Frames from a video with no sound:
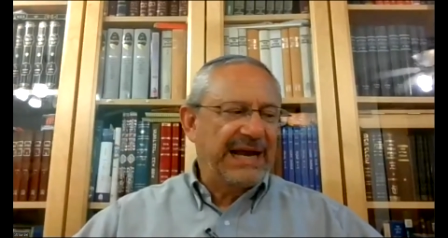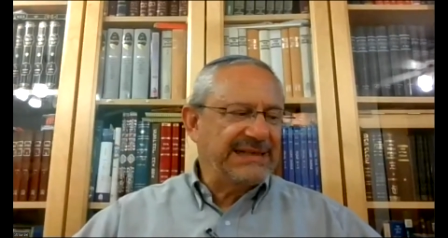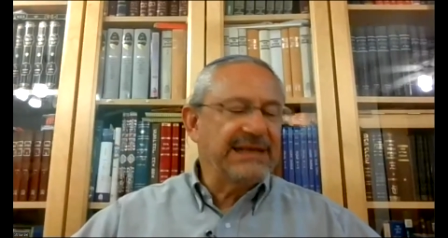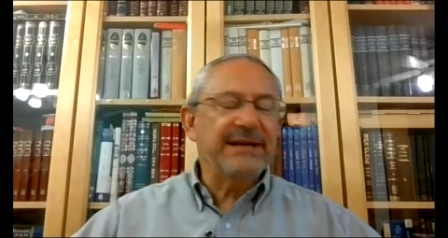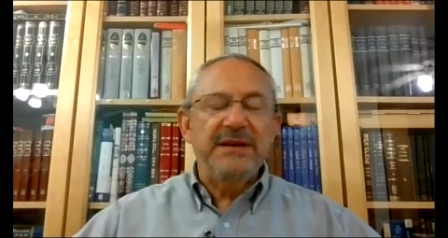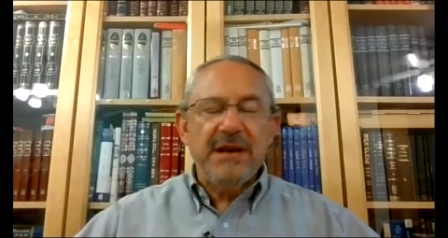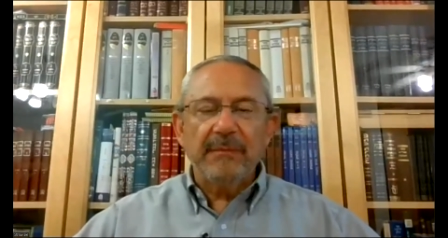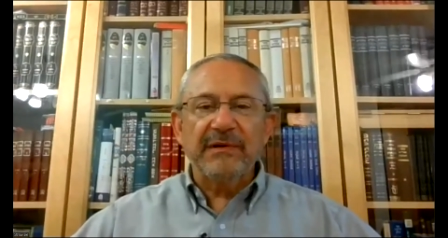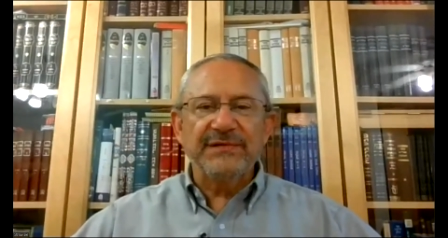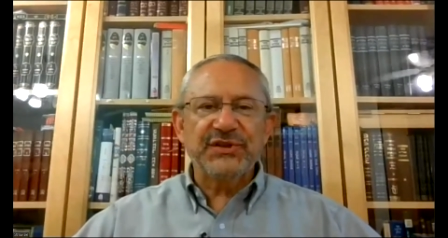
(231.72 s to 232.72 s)
I did a
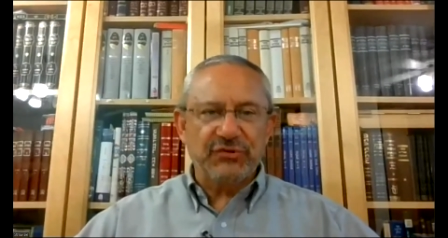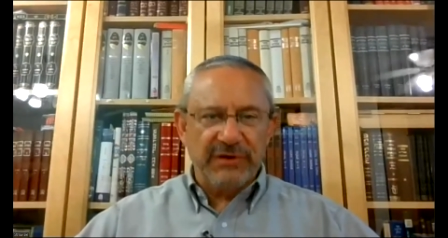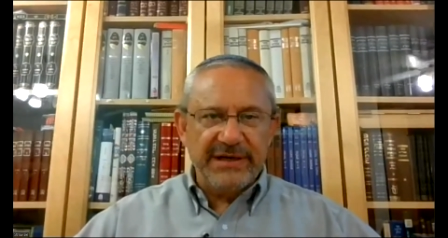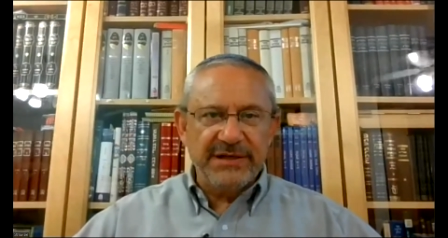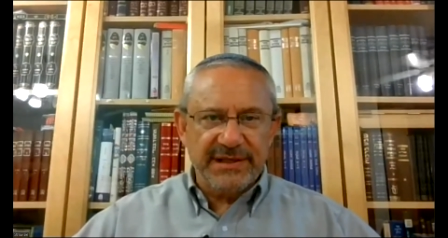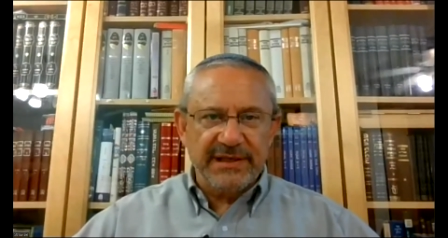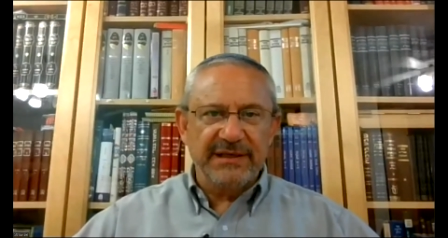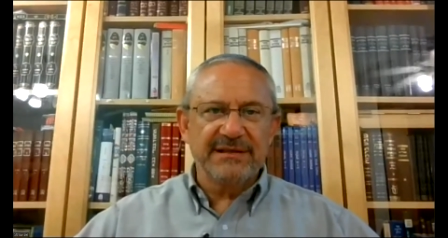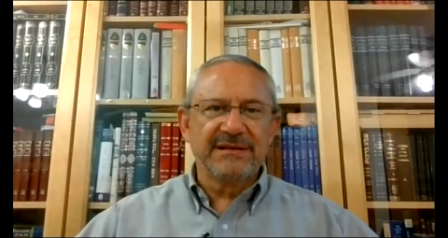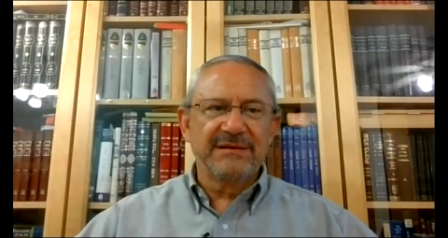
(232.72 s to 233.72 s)
number of strange
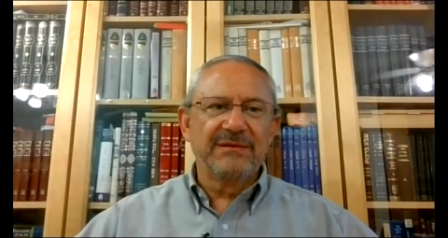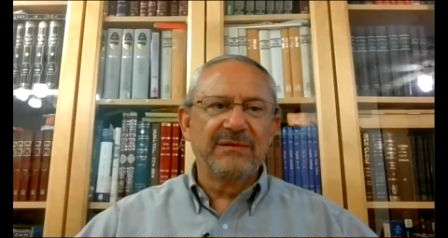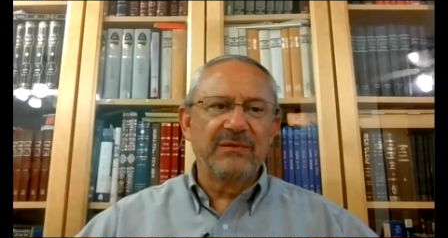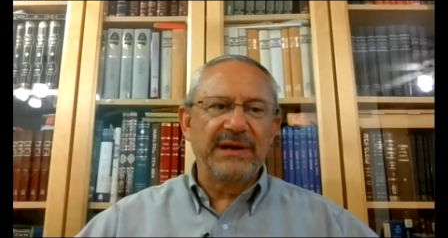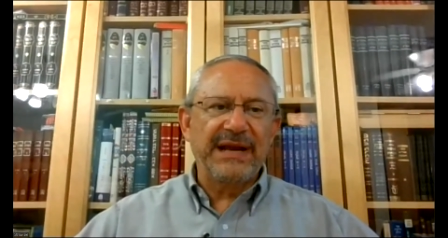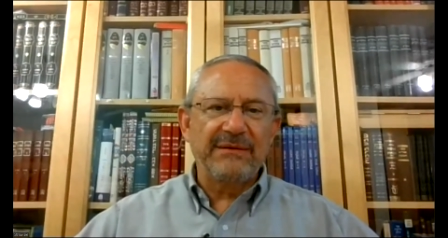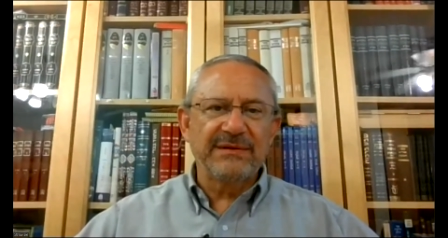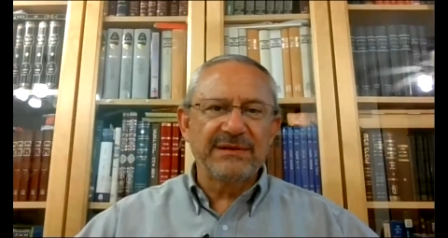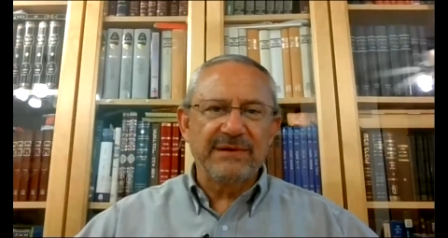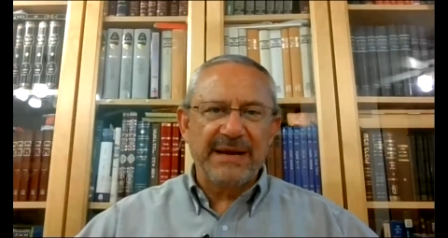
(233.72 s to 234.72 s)
things when I
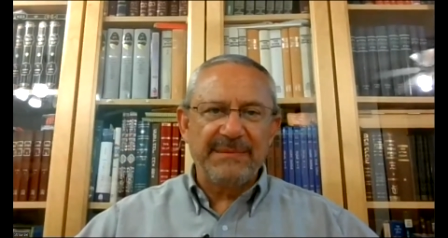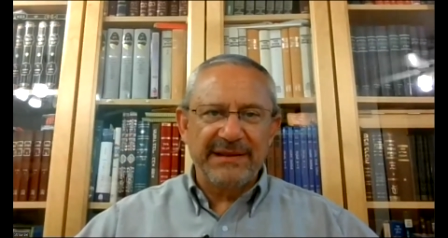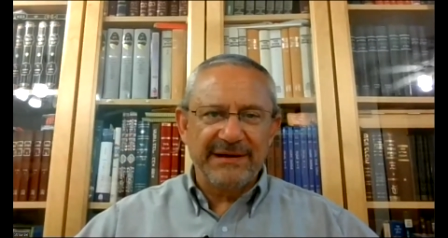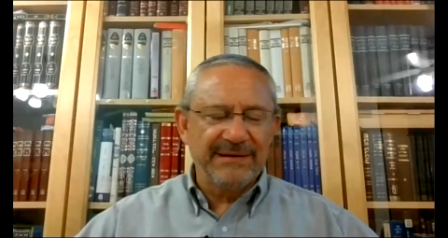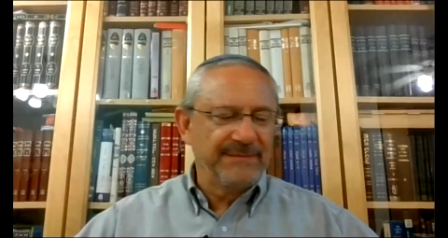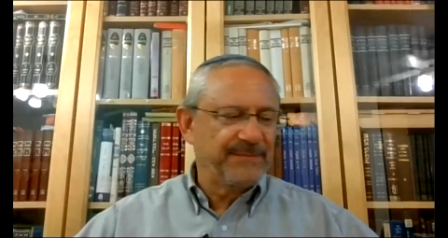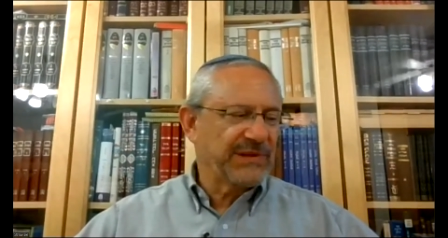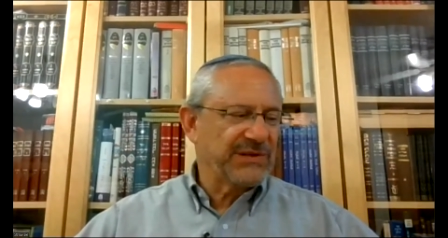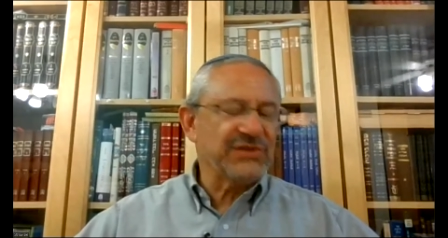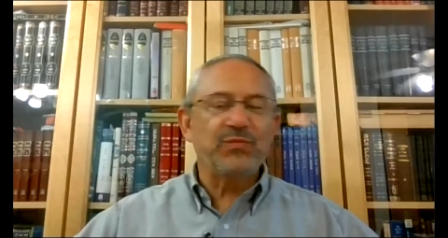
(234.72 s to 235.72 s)
was the rabbi there.
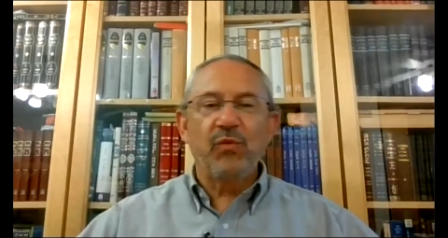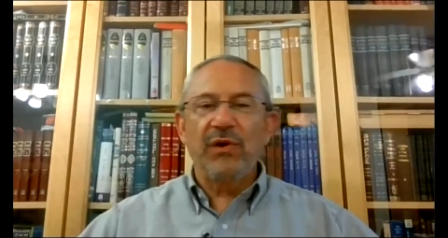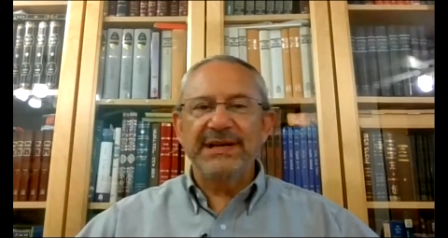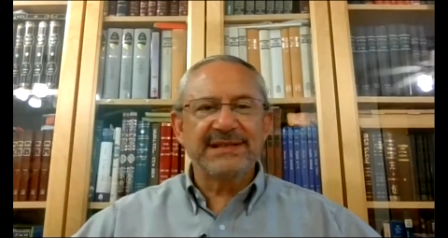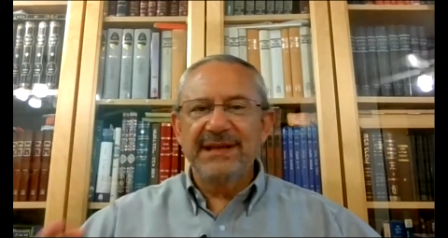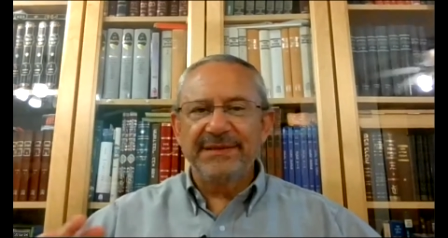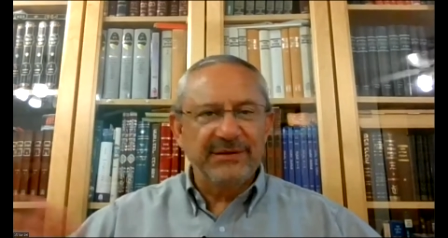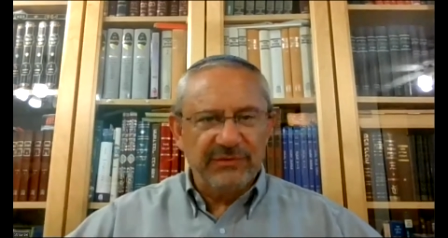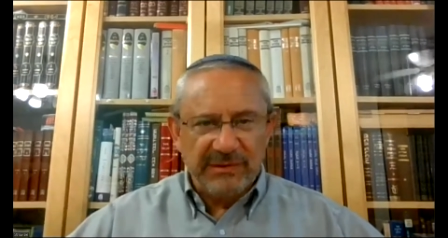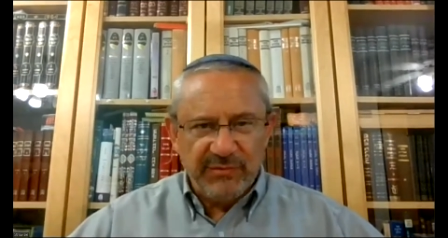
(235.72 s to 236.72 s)
Just one has
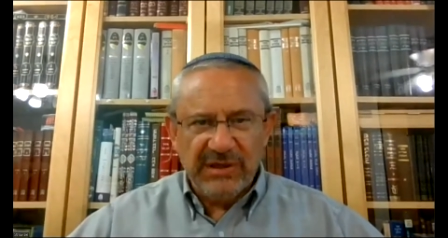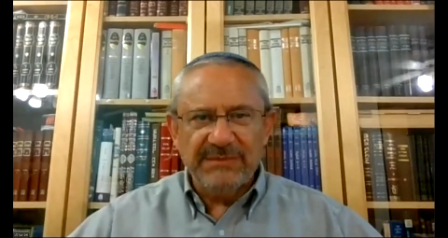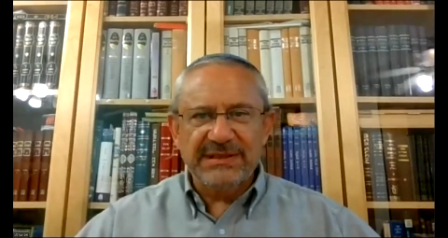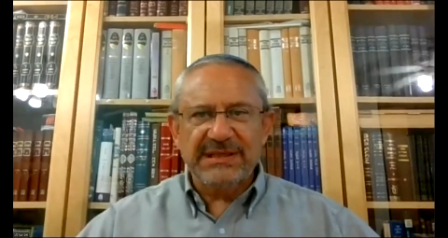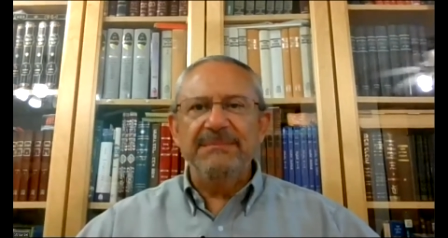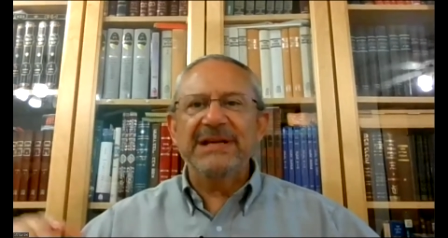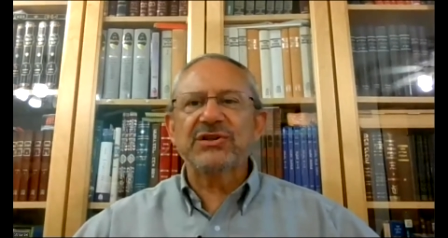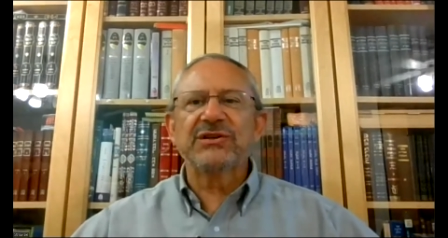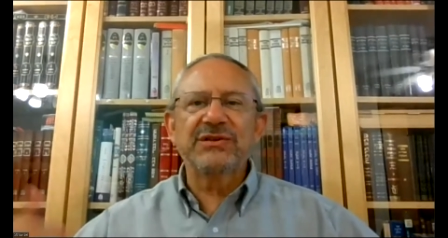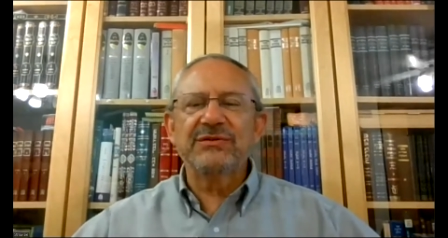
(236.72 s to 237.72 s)
nothing to do with the book. I'm just going to
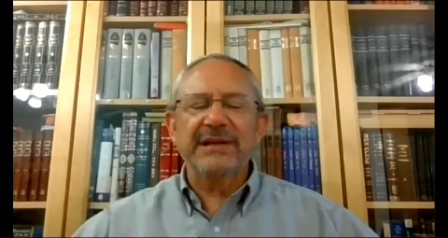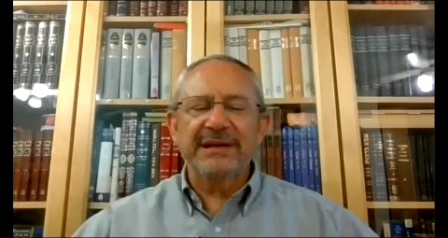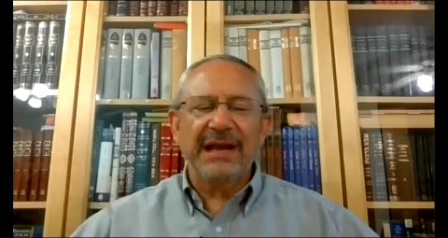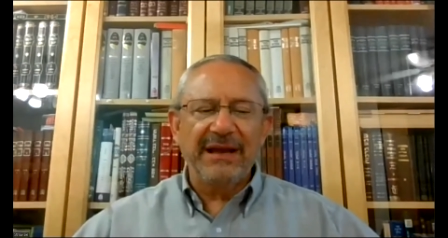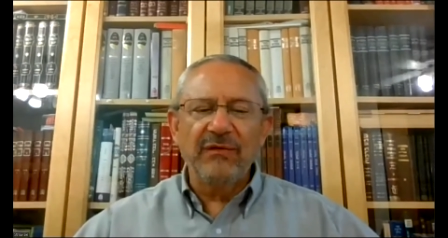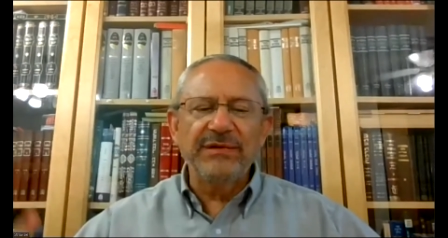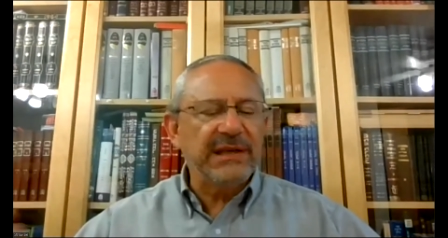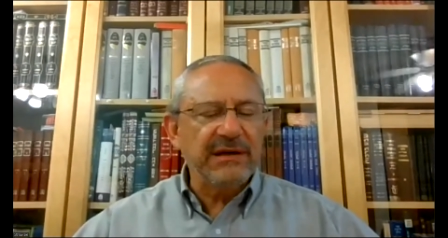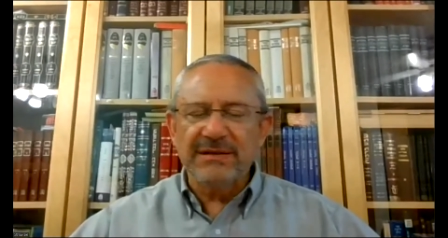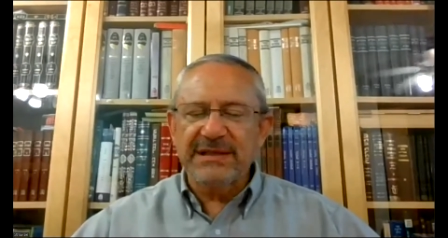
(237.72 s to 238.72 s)
mention to you that over
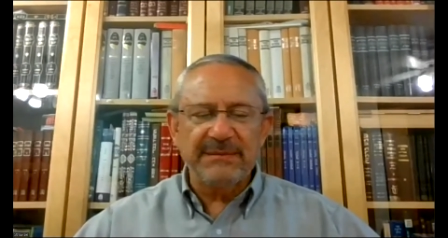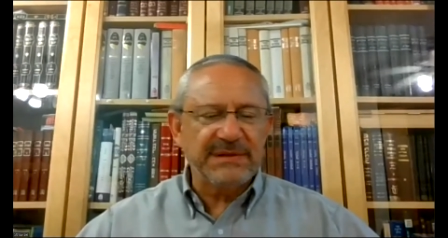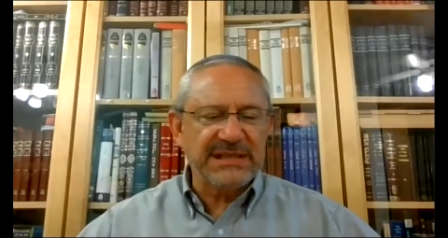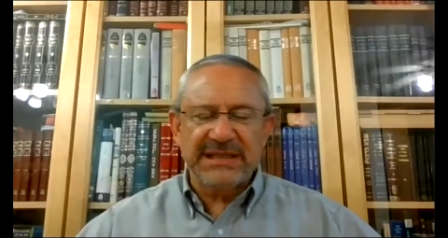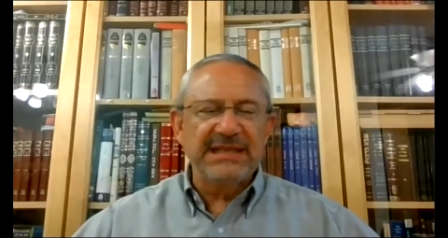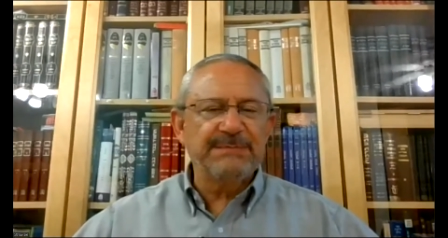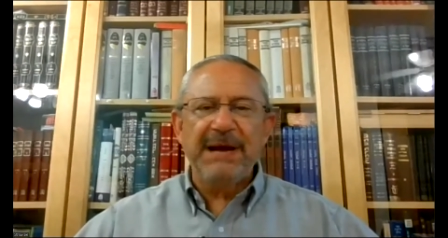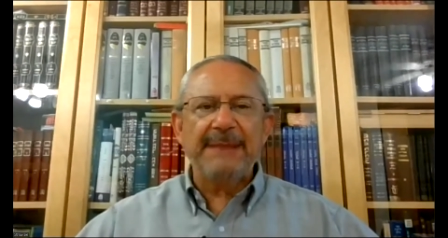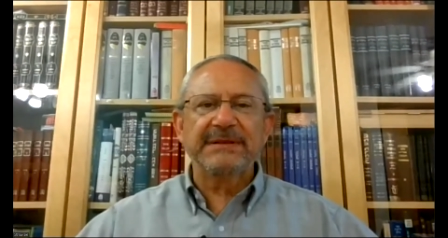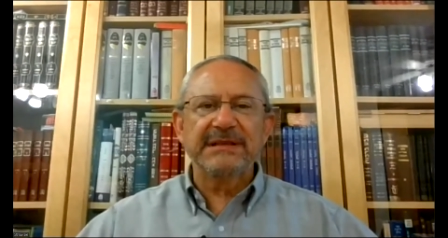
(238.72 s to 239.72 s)
the years, things
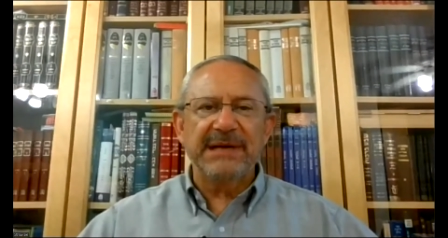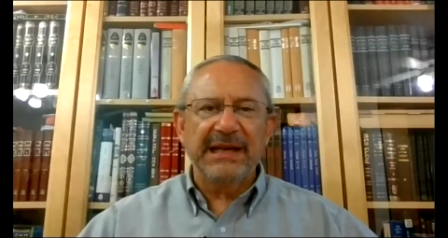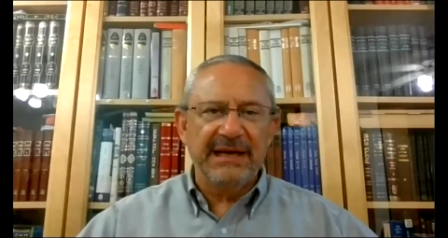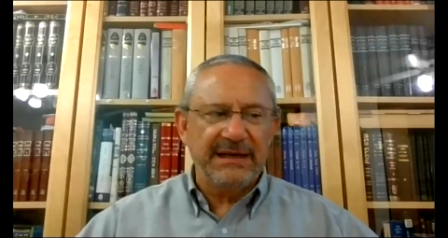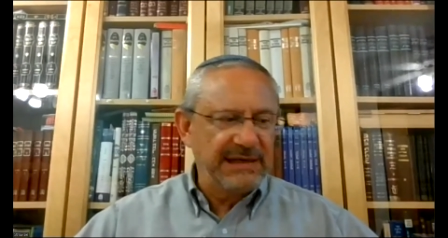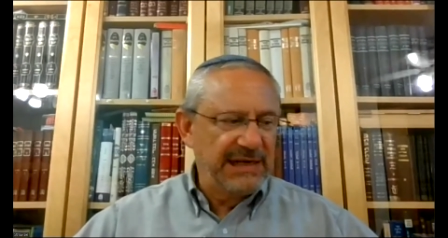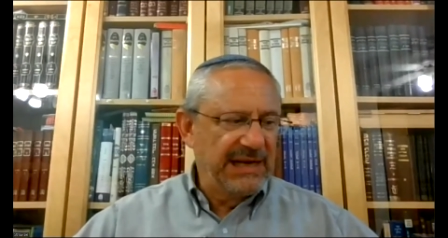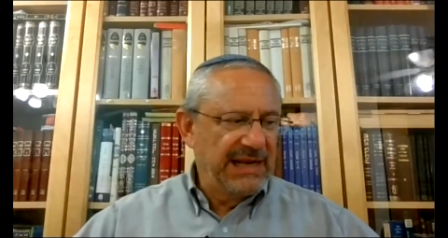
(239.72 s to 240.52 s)
popped into my head.